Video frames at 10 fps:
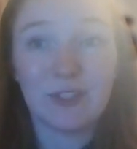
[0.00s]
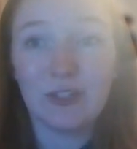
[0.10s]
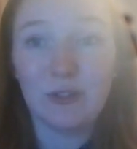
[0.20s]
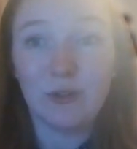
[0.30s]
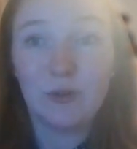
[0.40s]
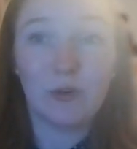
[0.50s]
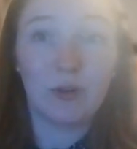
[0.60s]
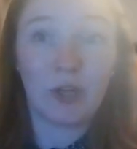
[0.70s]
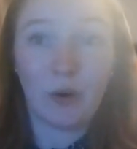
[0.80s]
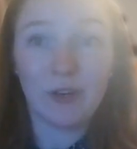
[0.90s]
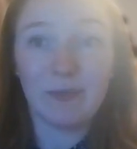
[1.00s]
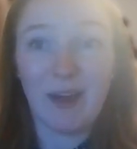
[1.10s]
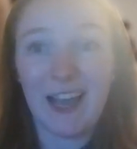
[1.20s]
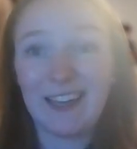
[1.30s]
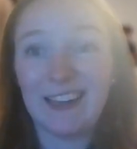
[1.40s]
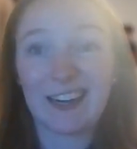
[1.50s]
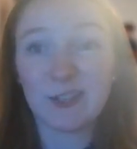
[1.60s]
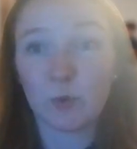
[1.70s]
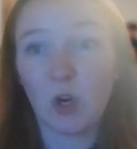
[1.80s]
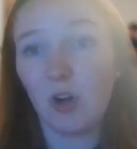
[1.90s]
to go to my
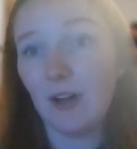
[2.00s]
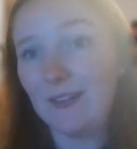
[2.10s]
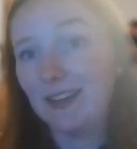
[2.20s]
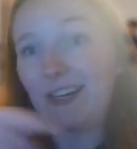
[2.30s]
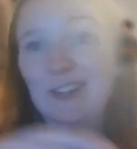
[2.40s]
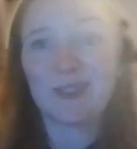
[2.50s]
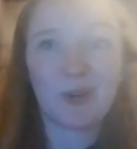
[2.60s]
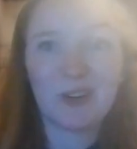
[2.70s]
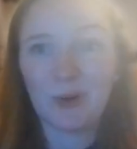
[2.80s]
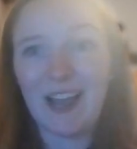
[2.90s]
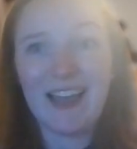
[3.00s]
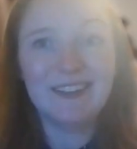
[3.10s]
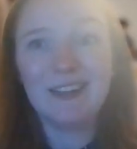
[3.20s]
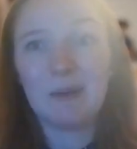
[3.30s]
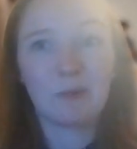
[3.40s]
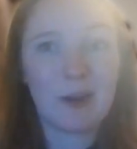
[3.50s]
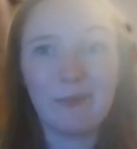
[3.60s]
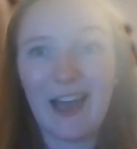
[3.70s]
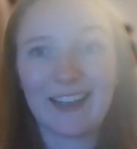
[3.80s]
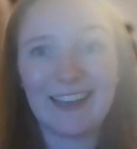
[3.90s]
next role. And then I just sort of ended up right
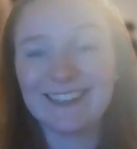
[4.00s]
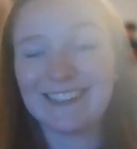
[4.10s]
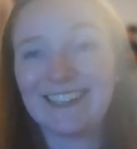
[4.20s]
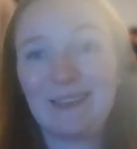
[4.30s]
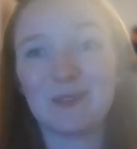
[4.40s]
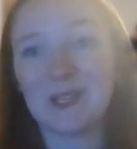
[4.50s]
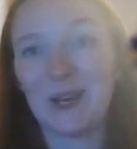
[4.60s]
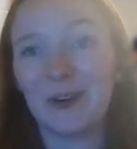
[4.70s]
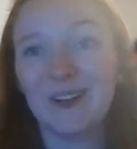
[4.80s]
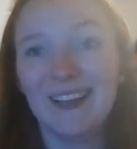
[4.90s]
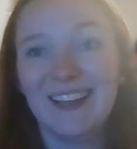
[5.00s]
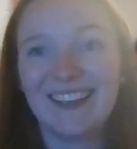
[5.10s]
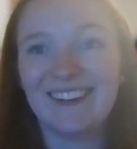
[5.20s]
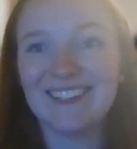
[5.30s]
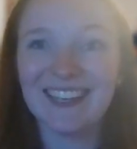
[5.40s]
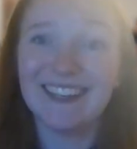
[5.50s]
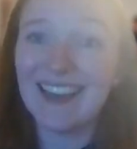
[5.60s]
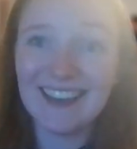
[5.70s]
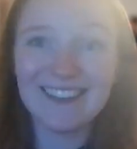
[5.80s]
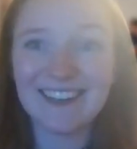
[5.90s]
back at his team. So he was like,
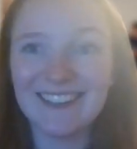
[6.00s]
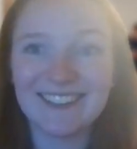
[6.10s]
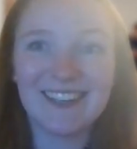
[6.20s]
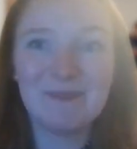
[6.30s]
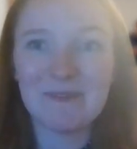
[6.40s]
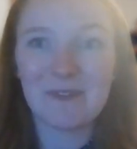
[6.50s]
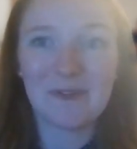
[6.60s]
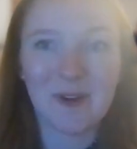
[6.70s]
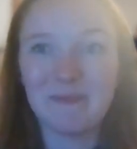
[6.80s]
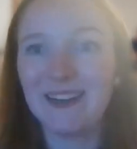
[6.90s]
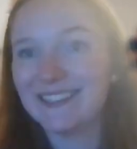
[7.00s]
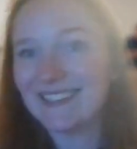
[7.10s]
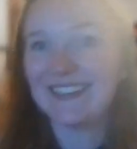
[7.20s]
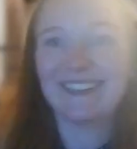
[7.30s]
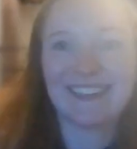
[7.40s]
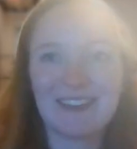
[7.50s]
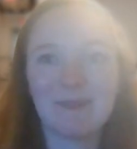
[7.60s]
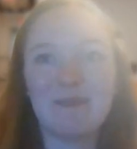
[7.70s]
yeah, you tried to leave me for 4 months and then you came